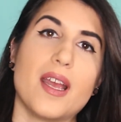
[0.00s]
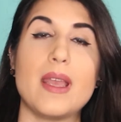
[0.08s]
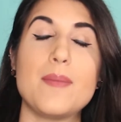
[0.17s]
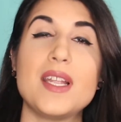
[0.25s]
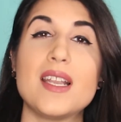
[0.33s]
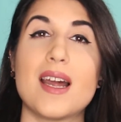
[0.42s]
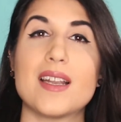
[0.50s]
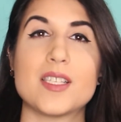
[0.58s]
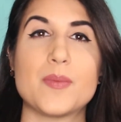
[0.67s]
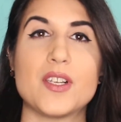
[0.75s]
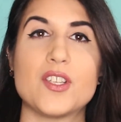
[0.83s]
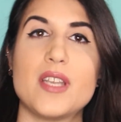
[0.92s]
Maybe not
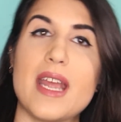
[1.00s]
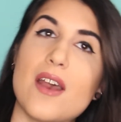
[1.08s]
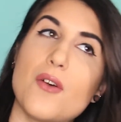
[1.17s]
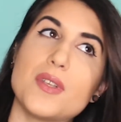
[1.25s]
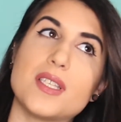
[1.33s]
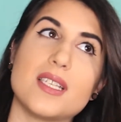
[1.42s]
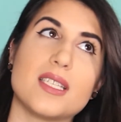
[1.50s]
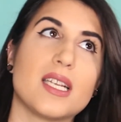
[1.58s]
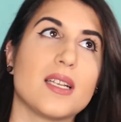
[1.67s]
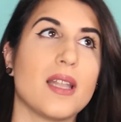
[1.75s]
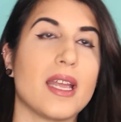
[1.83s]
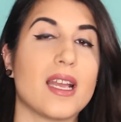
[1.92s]
as much now as it
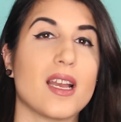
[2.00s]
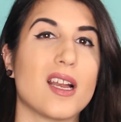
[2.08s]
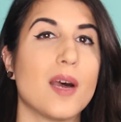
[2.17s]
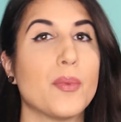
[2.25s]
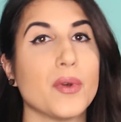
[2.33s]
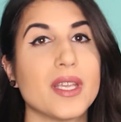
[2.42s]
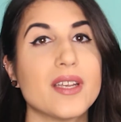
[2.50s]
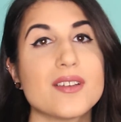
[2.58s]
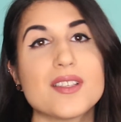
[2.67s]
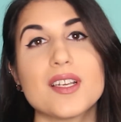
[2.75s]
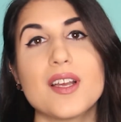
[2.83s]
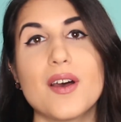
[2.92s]
did like a couple
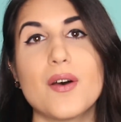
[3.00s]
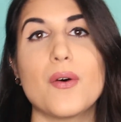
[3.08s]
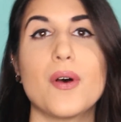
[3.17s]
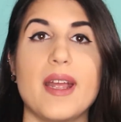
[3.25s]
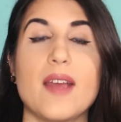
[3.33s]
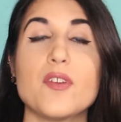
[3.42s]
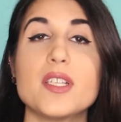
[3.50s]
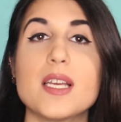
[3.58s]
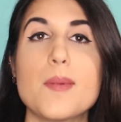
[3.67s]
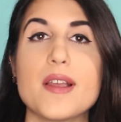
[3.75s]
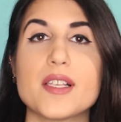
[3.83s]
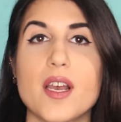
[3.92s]
years ago, but every
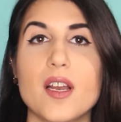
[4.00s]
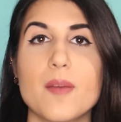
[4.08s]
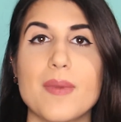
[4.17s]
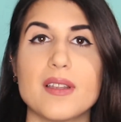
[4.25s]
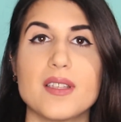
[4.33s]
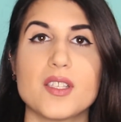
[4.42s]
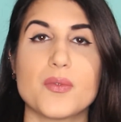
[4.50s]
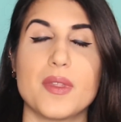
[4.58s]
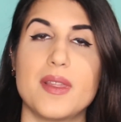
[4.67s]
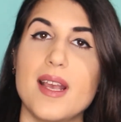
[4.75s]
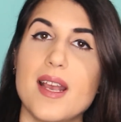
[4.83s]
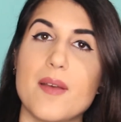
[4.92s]
time I talk about this with
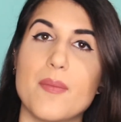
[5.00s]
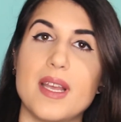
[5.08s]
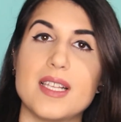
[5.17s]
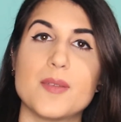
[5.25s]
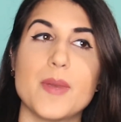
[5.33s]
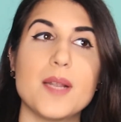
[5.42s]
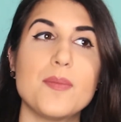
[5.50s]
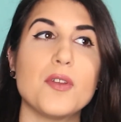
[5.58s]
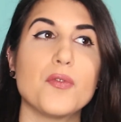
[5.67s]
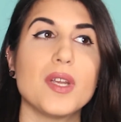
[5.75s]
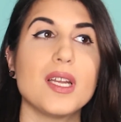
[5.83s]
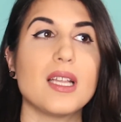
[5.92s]
them, it's made me
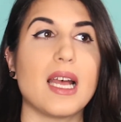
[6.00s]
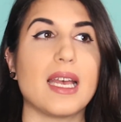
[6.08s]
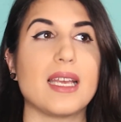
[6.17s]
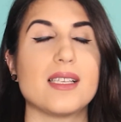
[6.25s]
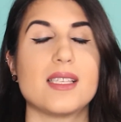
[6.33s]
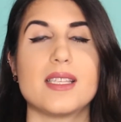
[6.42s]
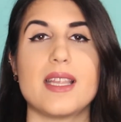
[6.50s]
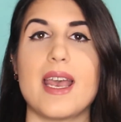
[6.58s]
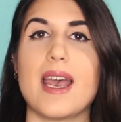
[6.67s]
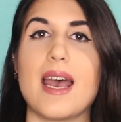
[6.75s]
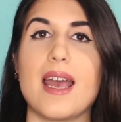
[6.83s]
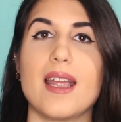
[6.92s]
realize
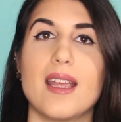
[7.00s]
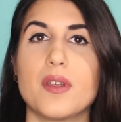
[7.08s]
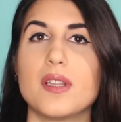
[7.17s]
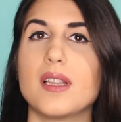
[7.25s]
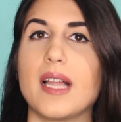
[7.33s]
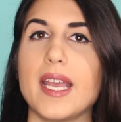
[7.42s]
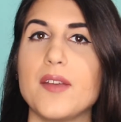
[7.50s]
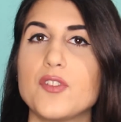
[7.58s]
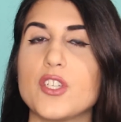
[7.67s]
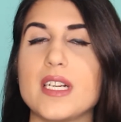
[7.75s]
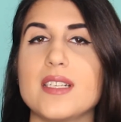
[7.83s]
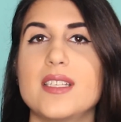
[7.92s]
that the life
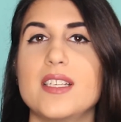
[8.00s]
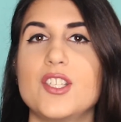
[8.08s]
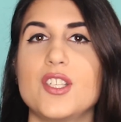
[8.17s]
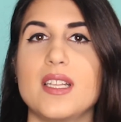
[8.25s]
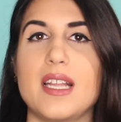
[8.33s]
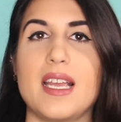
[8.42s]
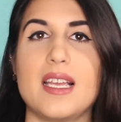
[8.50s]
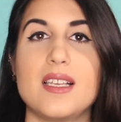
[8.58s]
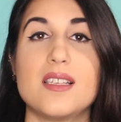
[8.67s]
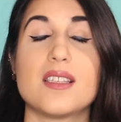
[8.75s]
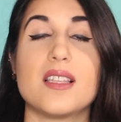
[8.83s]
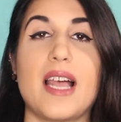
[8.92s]
transition that
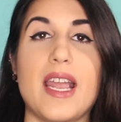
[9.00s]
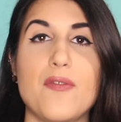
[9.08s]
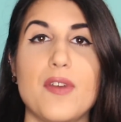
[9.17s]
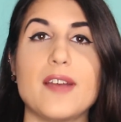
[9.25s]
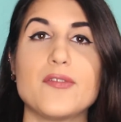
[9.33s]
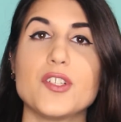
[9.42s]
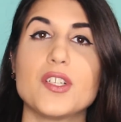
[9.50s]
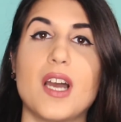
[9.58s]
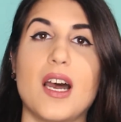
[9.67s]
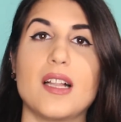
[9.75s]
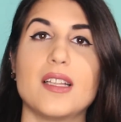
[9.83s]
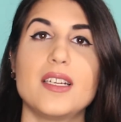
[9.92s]
is life after
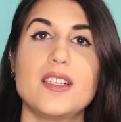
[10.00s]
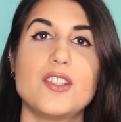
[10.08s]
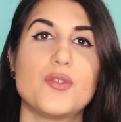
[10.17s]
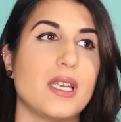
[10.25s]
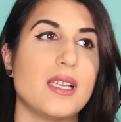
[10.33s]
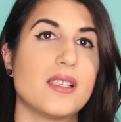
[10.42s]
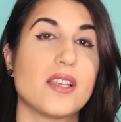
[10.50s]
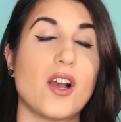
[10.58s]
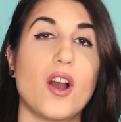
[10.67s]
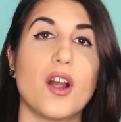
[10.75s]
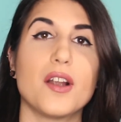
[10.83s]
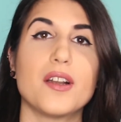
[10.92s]
college is
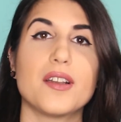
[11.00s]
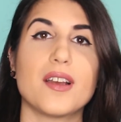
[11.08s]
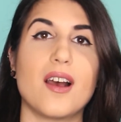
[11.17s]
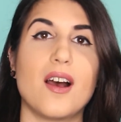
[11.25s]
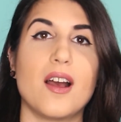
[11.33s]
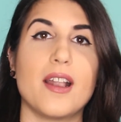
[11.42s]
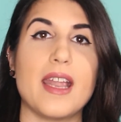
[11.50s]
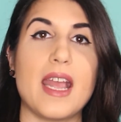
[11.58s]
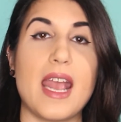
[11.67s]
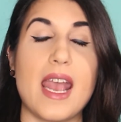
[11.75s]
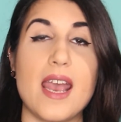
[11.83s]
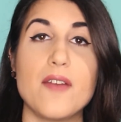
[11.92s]
hard on
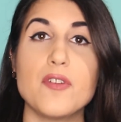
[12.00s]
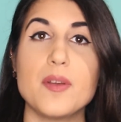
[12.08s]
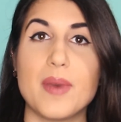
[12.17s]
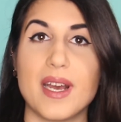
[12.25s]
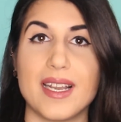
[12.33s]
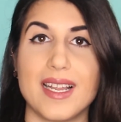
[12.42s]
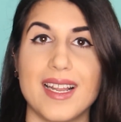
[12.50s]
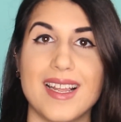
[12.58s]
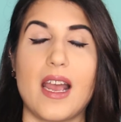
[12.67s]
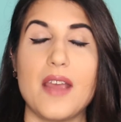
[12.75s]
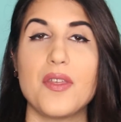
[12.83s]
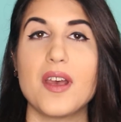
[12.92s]
everybody.
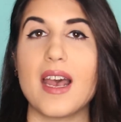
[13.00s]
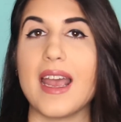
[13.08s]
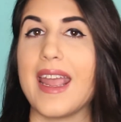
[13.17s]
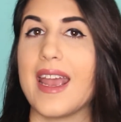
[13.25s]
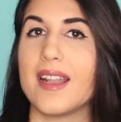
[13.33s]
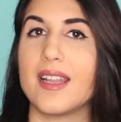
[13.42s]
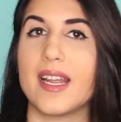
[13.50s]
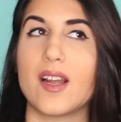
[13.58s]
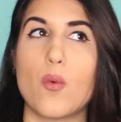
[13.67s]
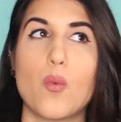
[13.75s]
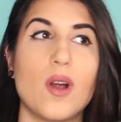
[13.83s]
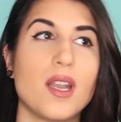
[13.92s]
I thought I had like
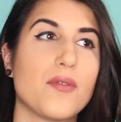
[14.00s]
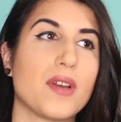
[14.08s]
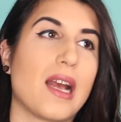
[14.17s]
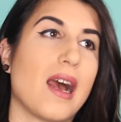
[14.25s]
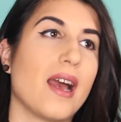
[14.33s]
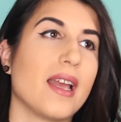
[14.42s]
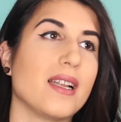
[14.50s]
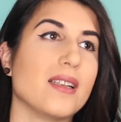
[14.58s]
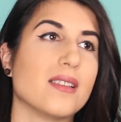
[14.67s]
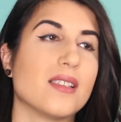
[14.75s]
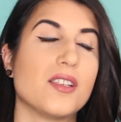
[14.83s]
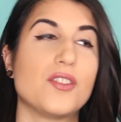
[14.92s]
a
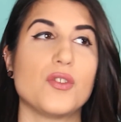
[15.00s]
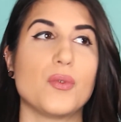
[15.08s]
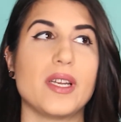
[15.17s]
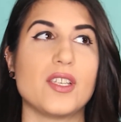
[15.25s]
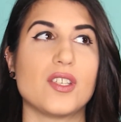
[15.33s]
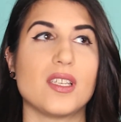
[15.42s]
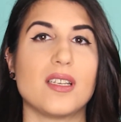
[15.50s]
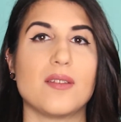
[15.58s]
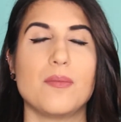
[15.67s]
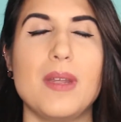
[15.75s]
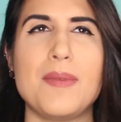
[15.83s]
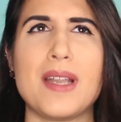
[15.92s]
one-of-a-kind situation,
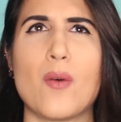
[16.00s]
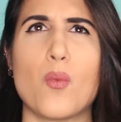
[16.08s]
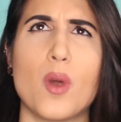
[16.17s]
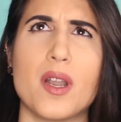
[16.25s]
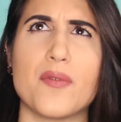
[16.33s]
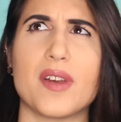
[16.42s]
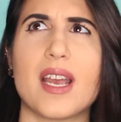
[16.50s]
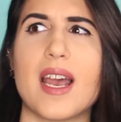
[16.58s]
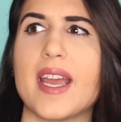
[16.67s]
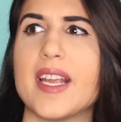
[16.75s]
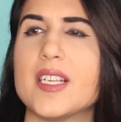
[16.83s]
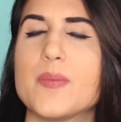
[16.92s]
maybe not one of a
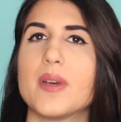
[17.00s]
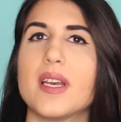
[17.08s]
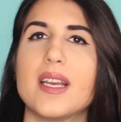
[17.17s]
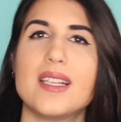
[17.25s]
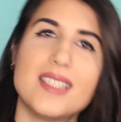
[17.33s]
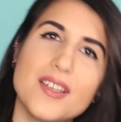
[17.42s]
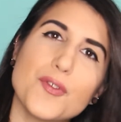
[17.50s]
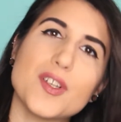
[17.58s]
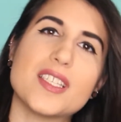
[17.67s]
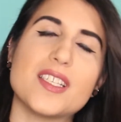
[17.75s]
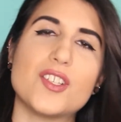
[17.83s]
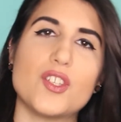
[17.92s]
kind, but a
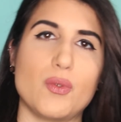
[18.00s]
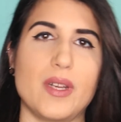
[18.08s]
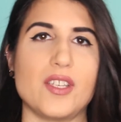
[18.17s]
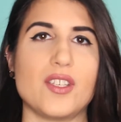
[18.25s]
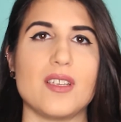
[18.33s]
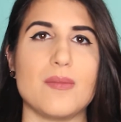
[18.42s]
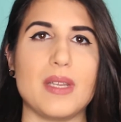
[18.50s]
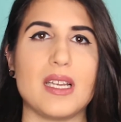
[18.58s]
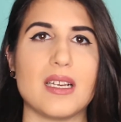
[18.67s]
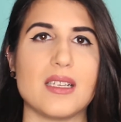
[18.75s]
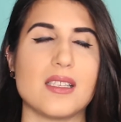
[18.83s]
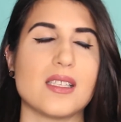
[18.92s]
different situation
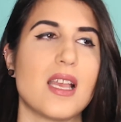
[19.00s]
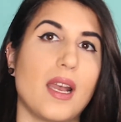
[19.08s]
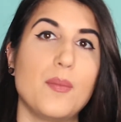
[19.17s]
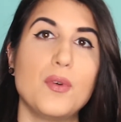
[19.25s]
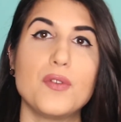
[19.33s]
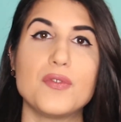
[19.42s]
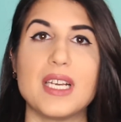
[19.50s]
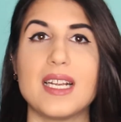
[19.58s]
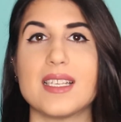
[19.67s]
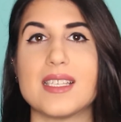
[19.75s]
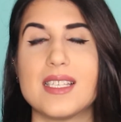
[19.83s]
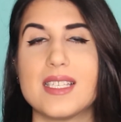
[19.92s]
because I moved
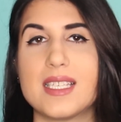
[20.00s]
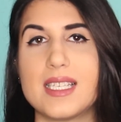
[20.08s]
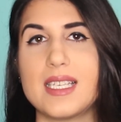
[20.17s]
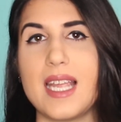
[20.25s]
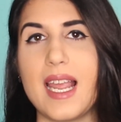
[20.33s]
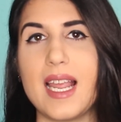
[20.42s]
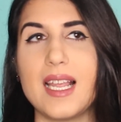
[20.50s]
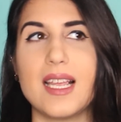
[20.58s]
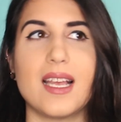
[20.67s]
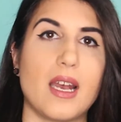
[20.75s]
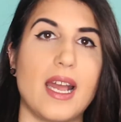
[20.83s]
out of state.